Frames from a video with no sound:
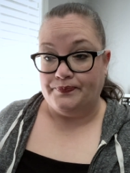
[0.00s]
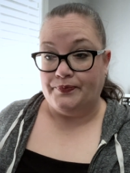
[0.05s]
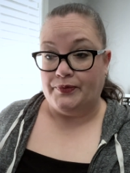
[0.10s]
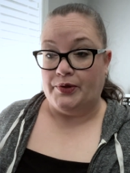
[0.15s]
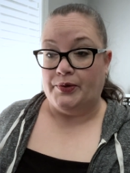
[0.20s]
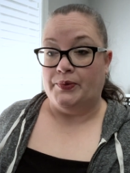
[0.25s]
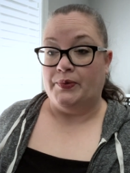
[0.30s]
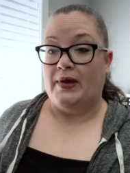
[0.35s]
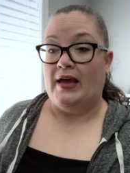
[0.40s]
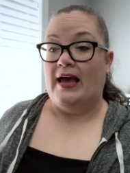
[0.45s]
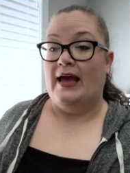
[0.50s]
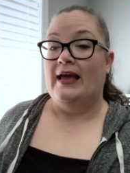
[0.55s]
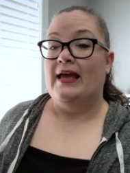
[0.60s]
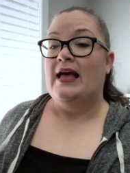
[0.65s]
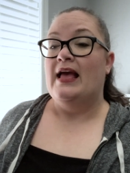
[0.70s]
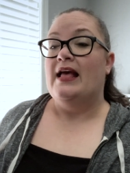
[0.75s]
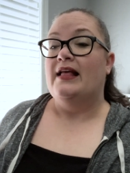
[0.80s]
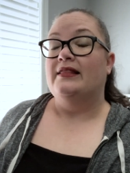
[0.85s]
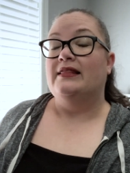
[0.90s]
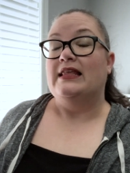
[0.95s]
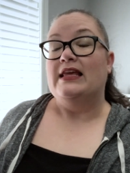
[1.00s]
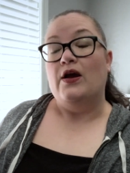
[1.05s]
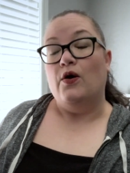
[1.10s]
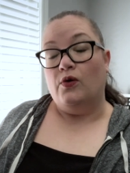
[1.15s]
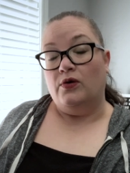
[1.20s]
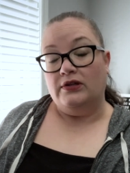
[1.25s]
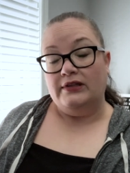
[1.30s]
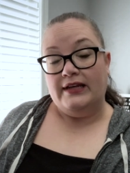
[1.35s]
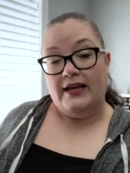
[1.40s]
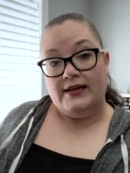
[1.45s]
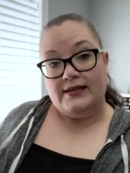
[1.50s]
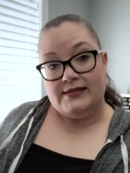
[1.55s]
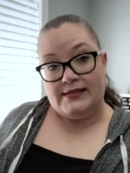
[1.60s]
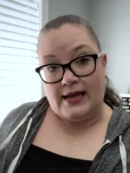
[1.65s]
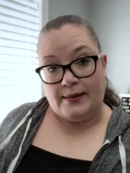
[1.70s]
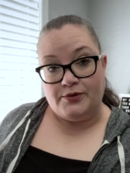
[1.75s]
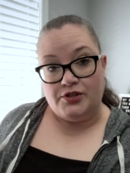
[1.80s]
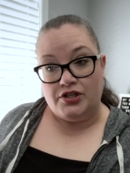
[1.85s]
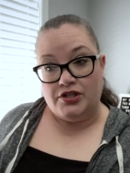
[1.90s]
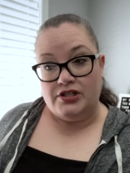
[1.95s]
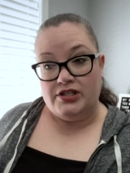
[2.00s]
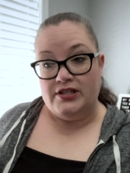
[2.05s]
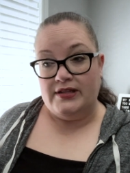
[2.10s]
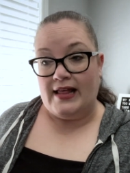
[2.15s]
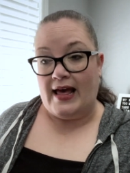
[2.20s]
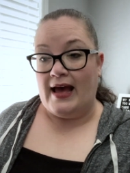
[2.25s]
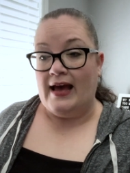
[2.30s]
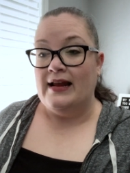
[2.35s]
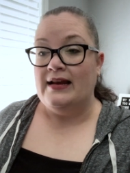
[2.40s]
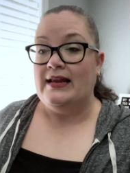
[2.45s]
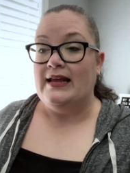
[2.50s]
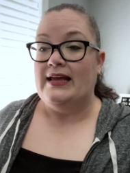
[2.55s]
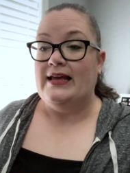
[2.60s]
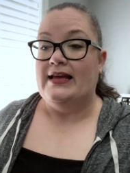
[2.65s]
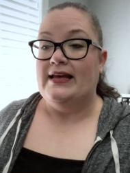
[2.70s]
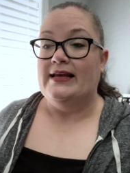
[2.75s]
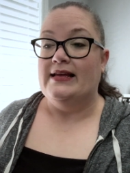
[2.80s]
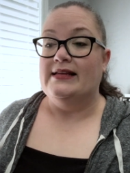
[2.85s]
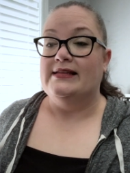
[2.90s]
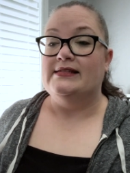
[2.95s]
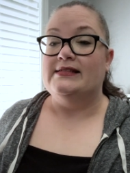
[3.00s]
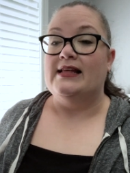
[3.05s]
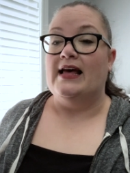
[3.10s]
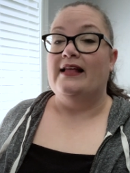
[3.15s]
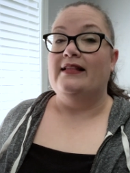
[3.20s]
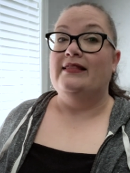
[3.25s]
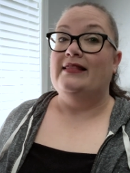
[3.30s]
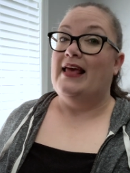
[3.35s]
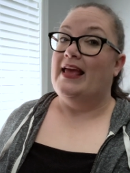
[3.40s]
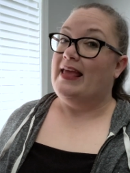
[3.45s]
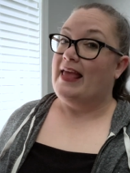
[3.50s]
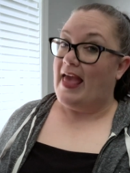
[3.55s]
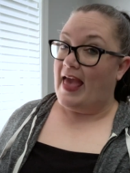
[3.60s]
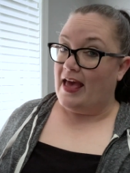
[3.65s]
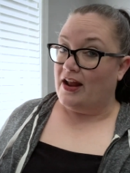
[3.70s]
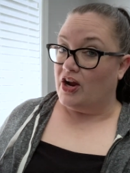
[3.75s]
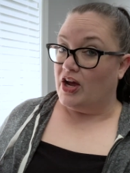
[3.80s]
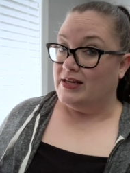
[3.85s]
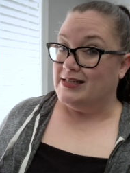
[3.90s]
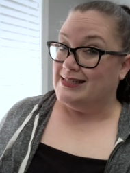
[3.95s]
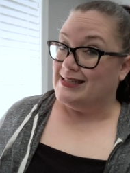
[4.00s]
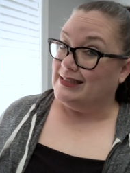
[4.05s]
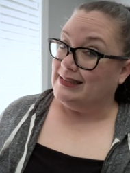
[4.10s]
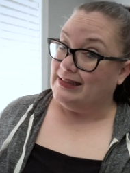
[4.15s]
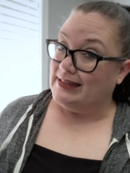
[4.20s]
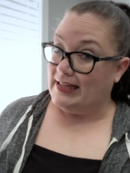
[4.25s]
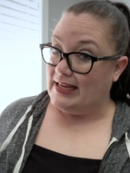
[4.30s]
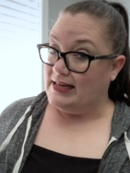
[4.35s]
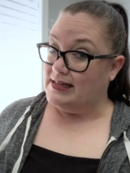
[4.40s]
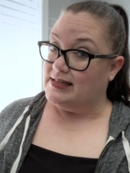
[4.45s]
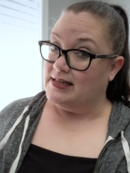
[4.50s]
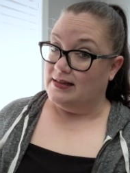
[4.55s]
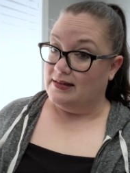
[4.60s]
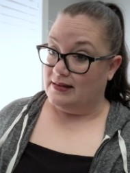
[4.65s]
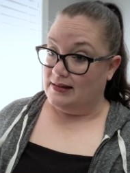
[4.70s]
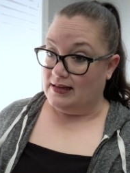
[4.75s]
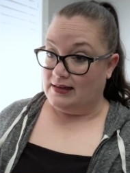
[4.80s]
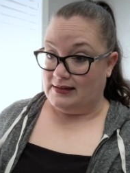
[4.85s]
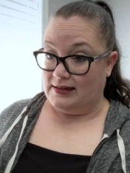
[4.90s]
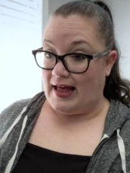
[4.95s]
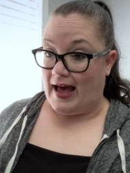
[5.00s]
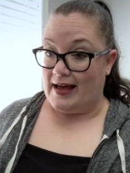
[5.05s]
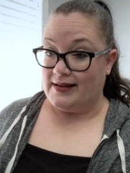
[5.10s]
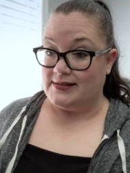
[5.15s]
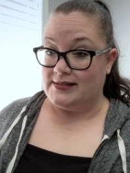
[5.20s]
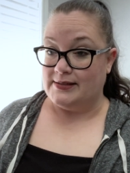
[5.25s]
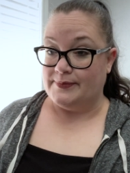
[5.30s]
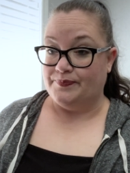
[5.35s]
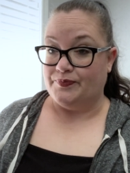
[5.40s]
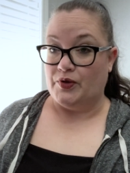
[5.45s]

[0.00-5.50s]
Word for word: Okay, the only exception to that is that they cannot delete the class.